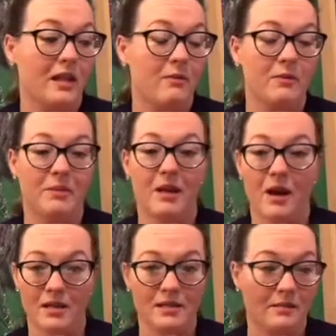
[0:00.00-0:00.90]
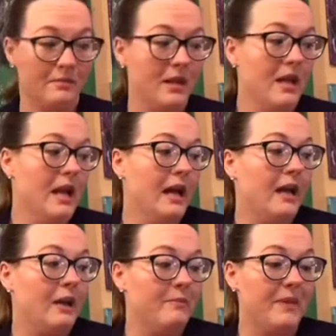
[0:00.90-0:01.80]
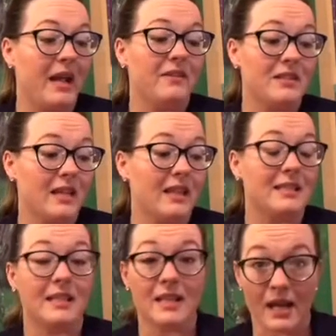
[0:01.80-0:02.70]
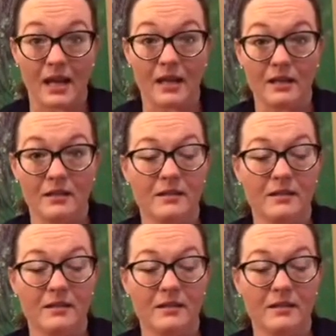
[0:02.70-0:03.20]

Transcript: That would be awesome. I have to say that today,